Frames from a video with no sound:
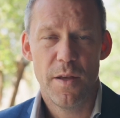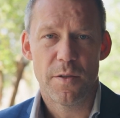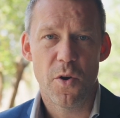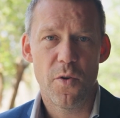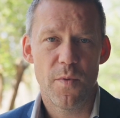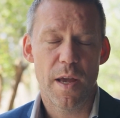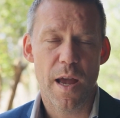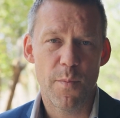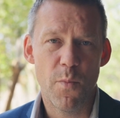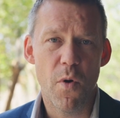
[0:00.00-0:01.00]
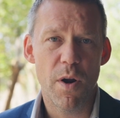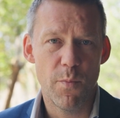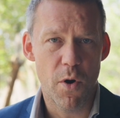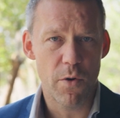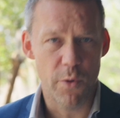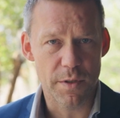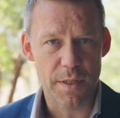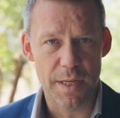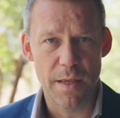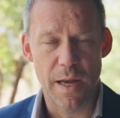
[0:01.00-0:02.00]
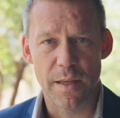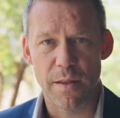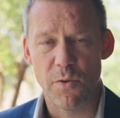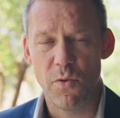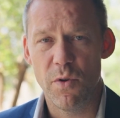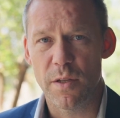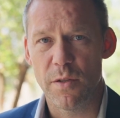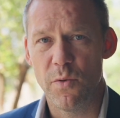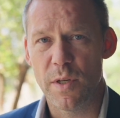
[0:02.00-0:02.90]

So uh, more and more, we also see that in the newer,